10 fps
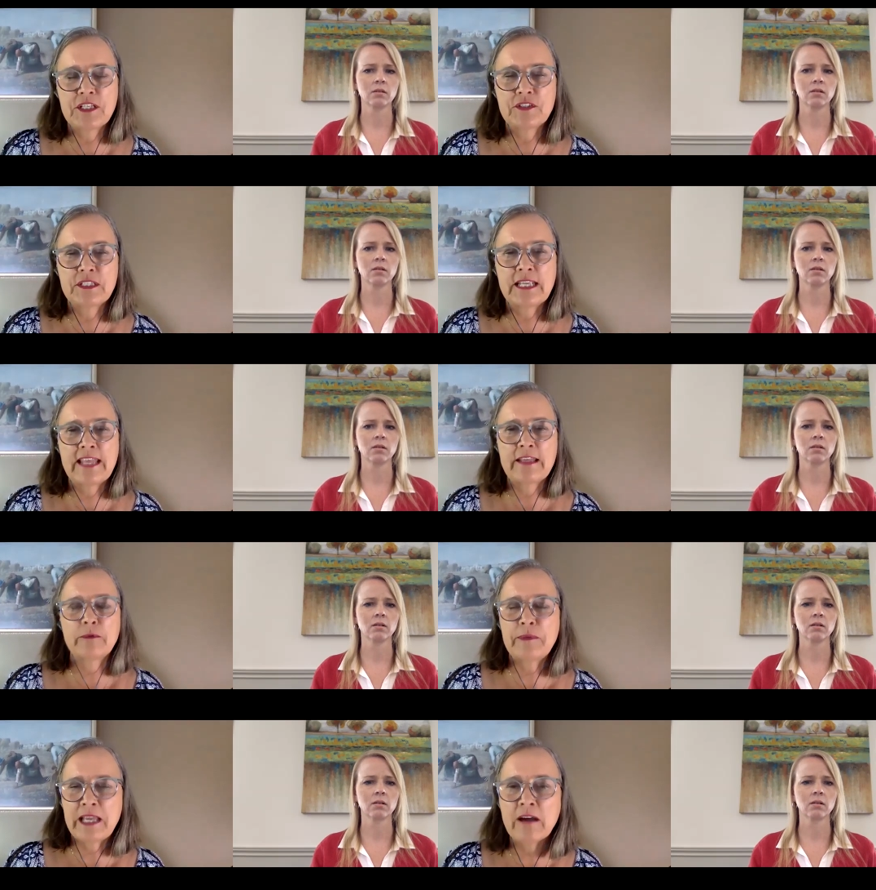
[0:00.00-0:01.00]
Speaker 1: today that would
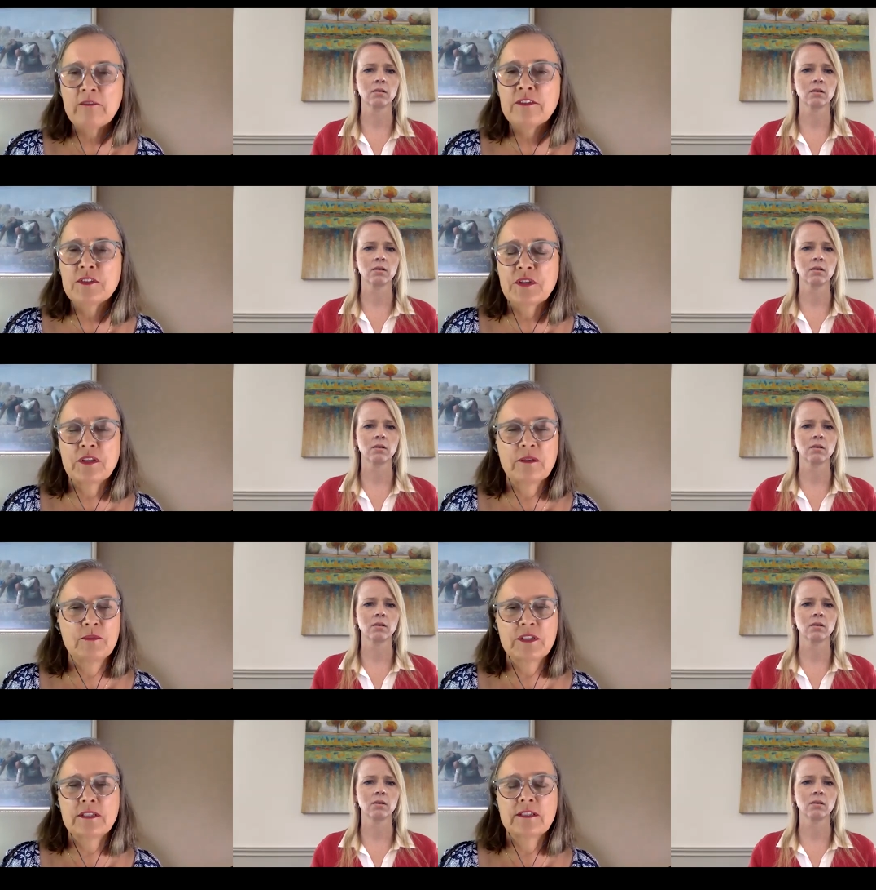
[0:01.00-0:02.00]
be helpful to them,
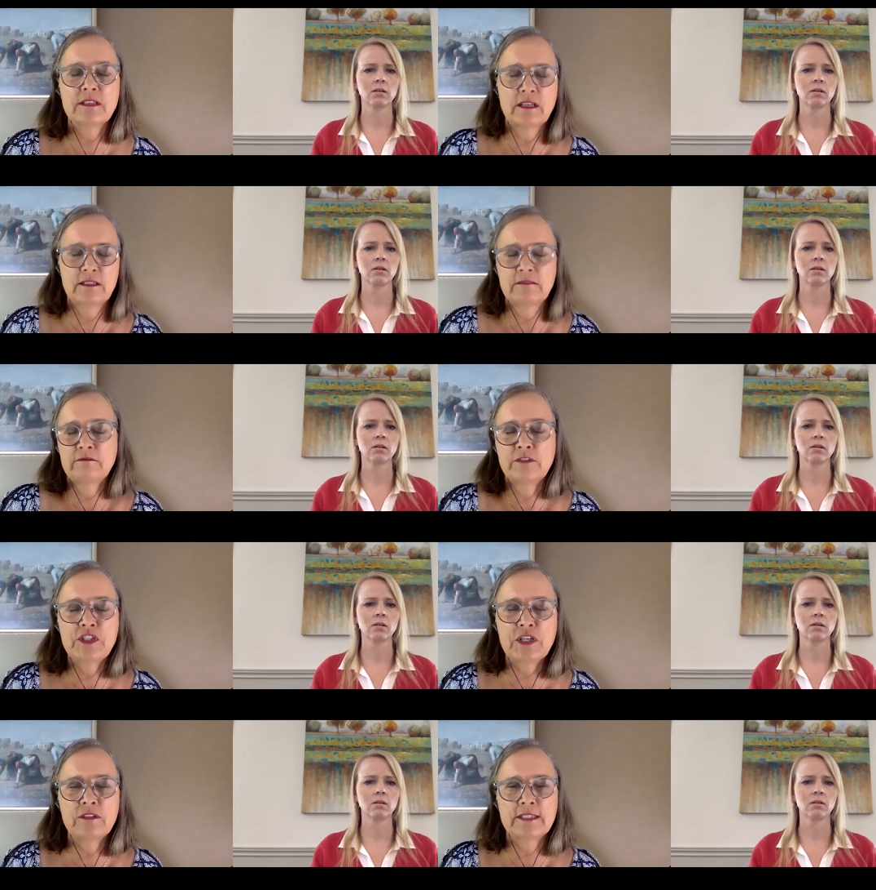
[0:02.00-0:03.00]
just reach
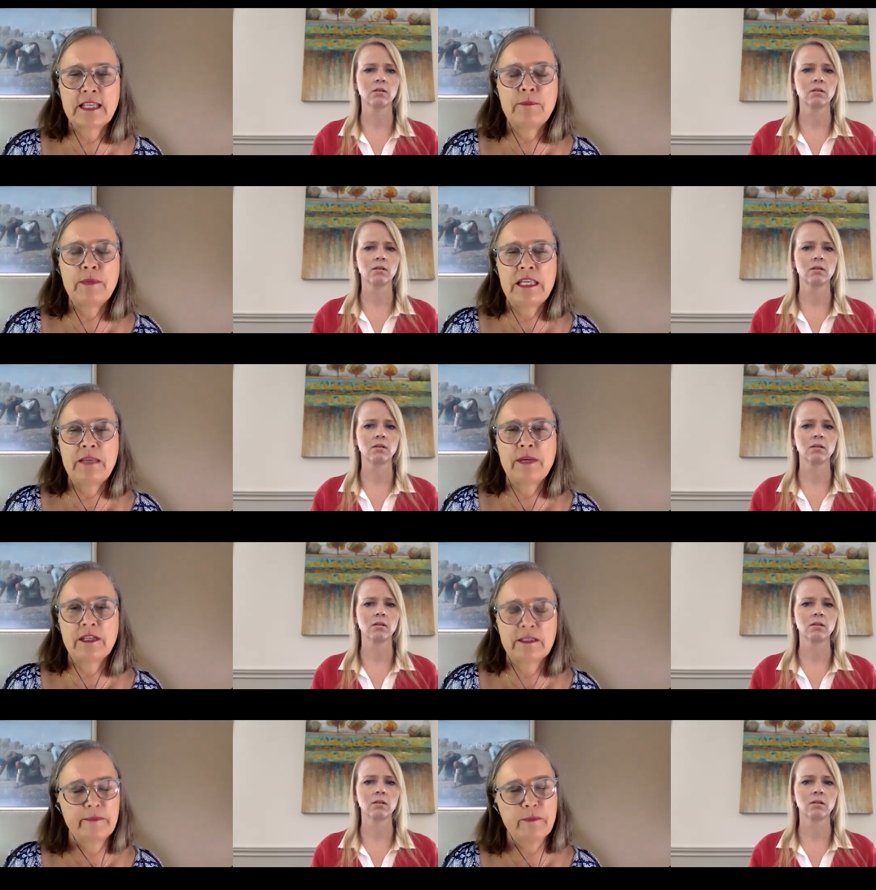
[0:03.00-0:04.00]
out, send me an email,
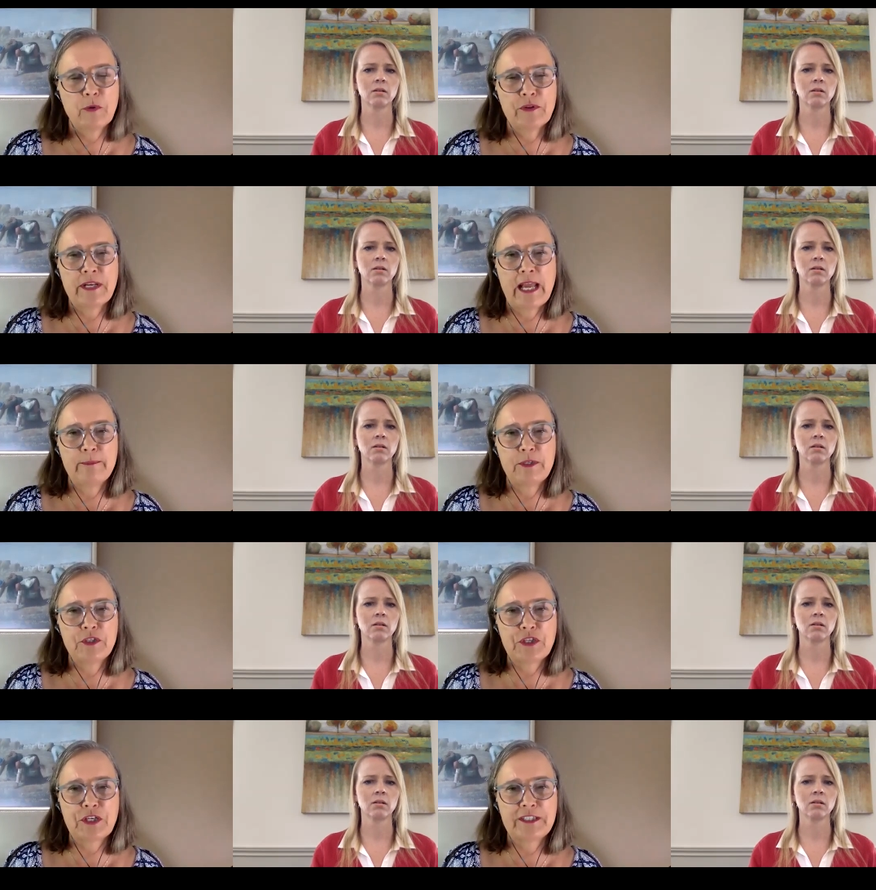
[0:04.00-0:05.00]
and I'd be more than happy to
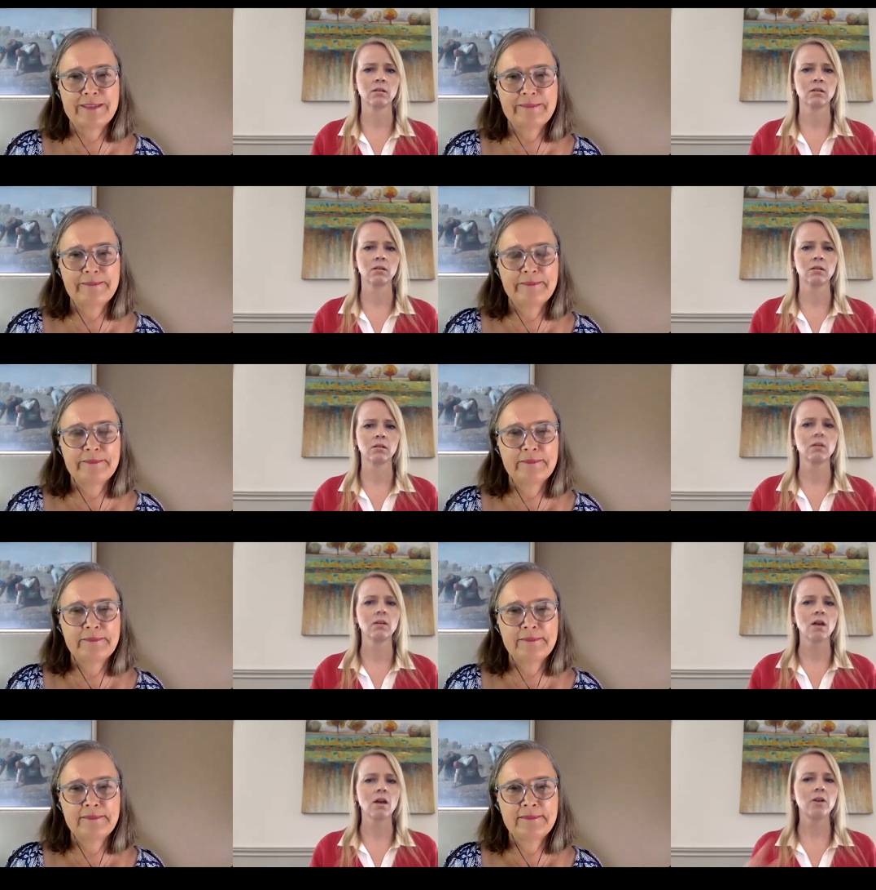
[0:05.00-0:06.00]
share it.
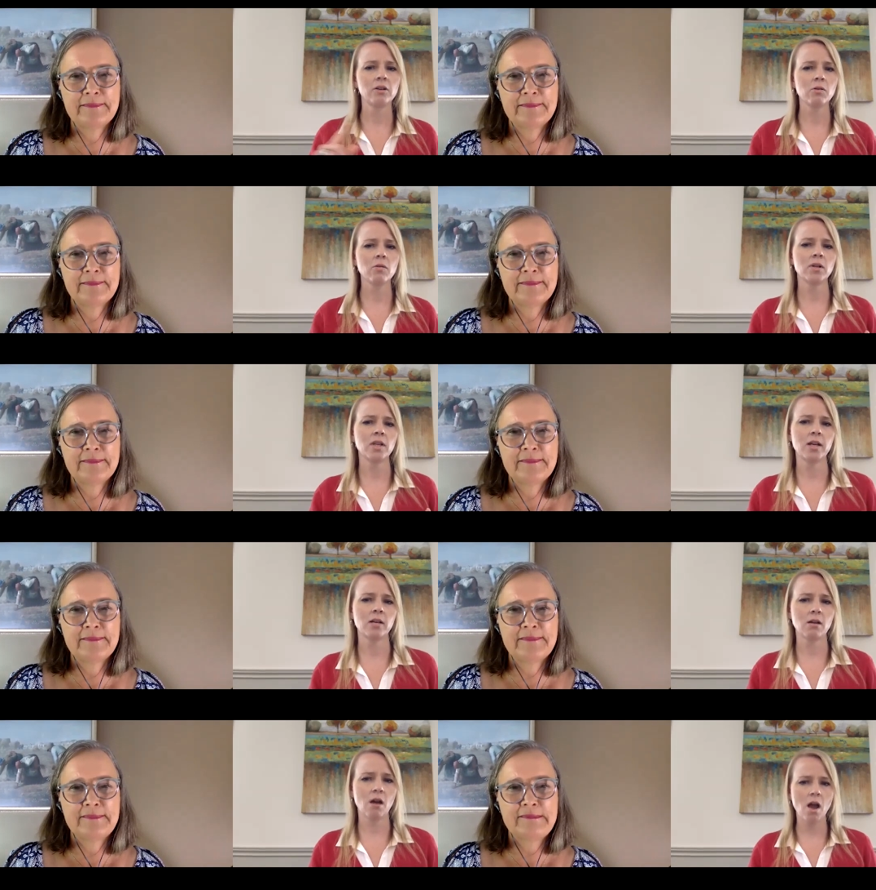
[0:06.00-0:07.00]
Speaker 2: You know,
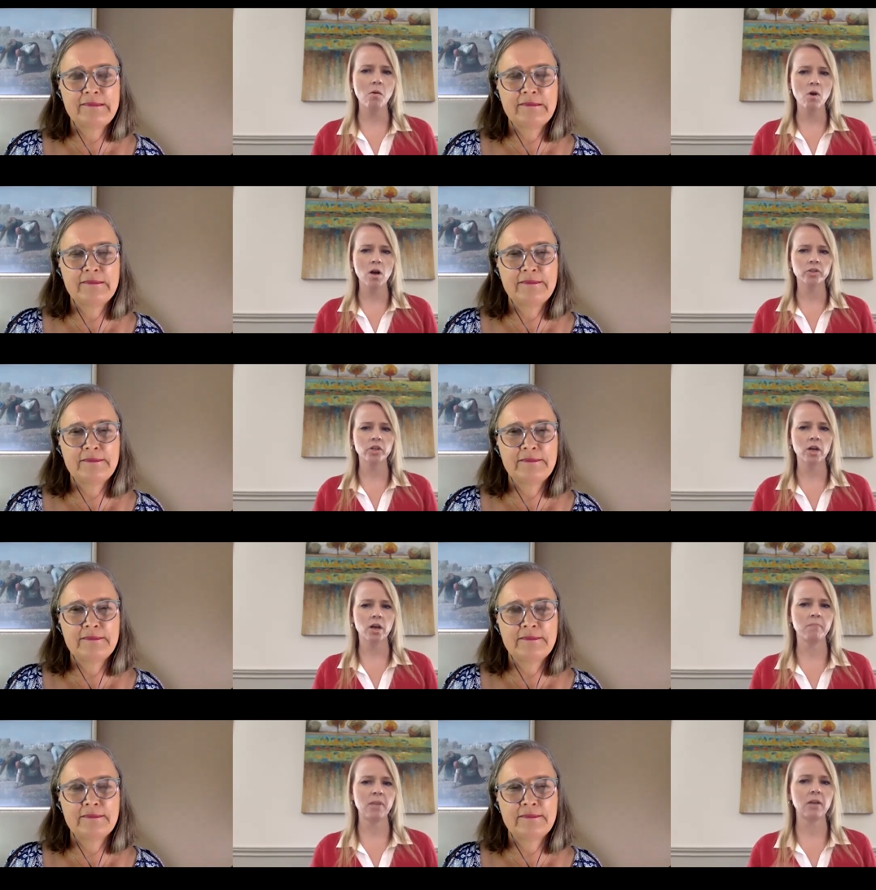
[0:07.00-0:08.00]
Elaine, I want,
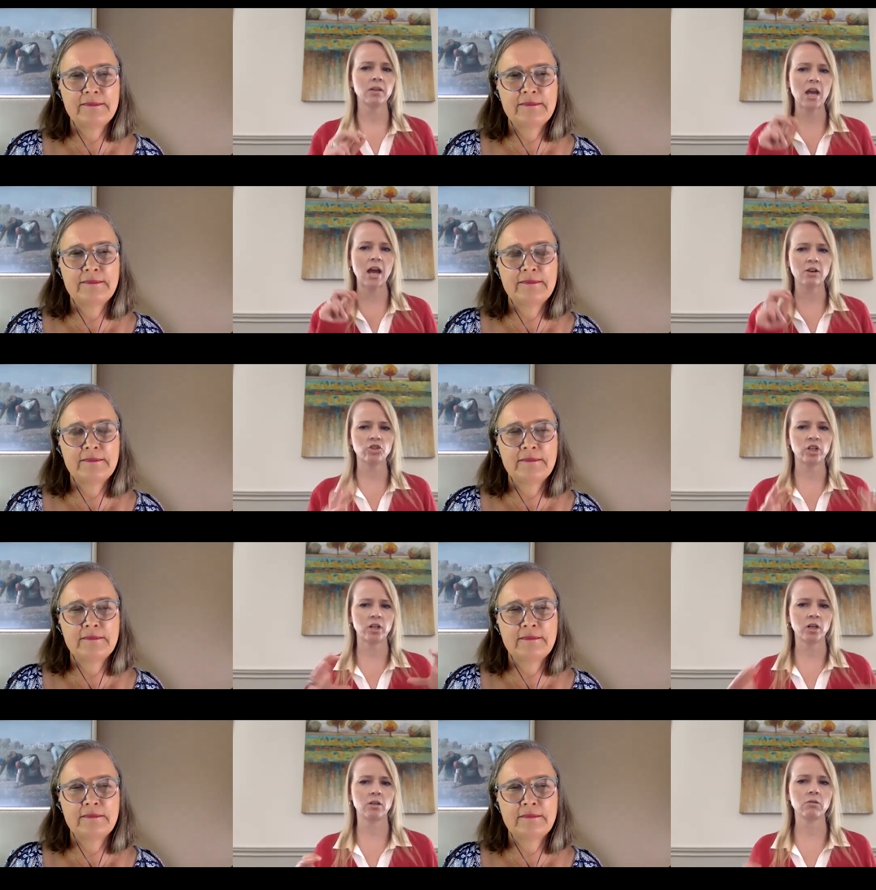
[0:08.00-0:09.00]
I'm big on the action,
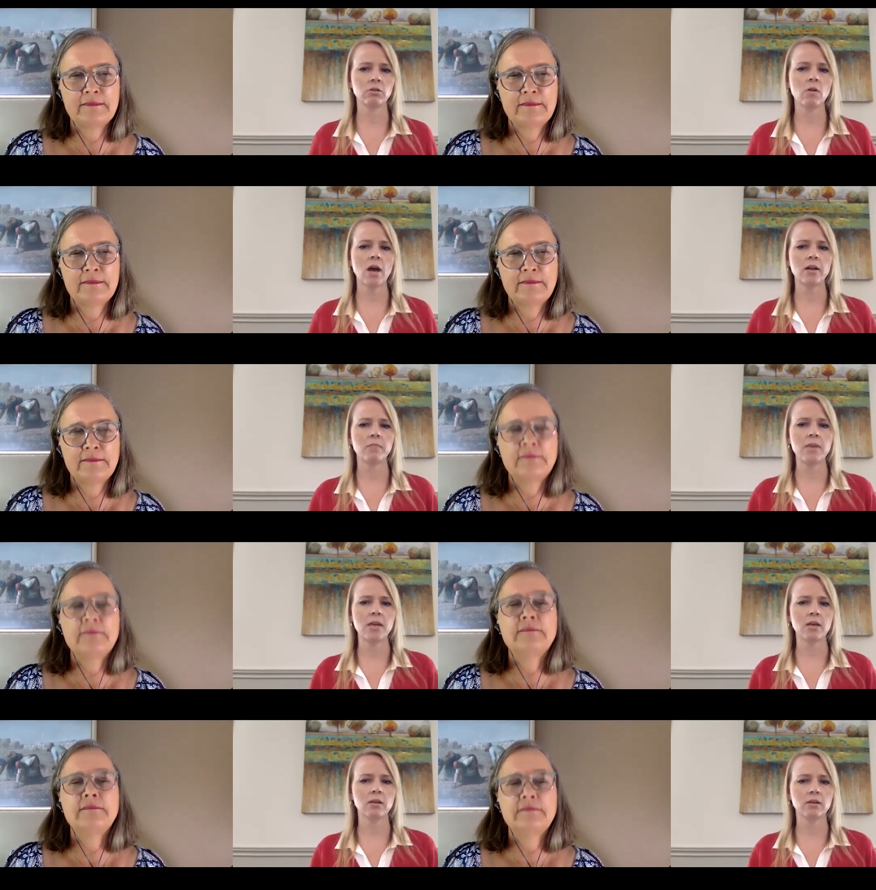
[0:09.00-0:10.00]
and I know you had a
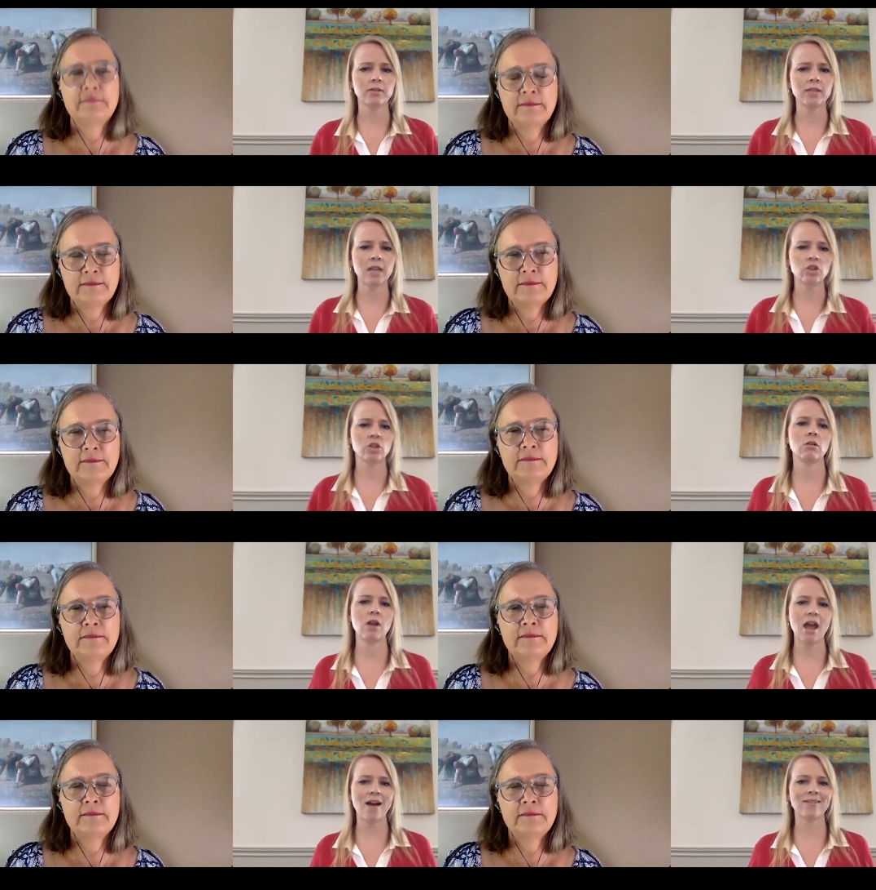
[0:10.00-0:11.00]
big section
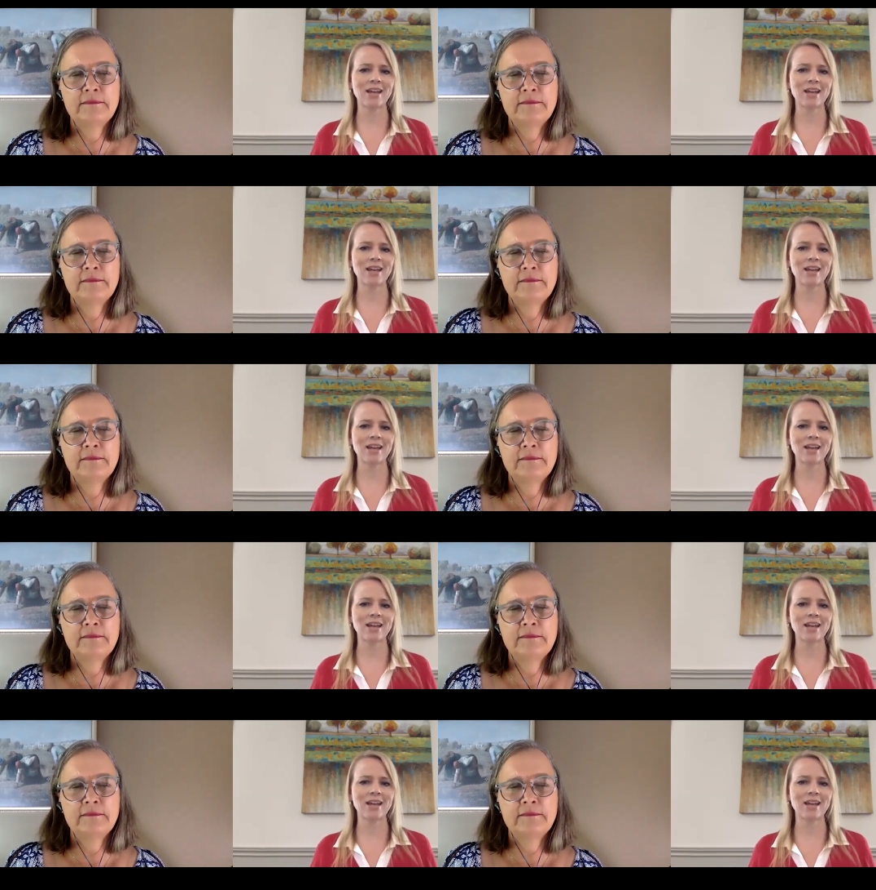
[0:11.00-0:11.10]
on act,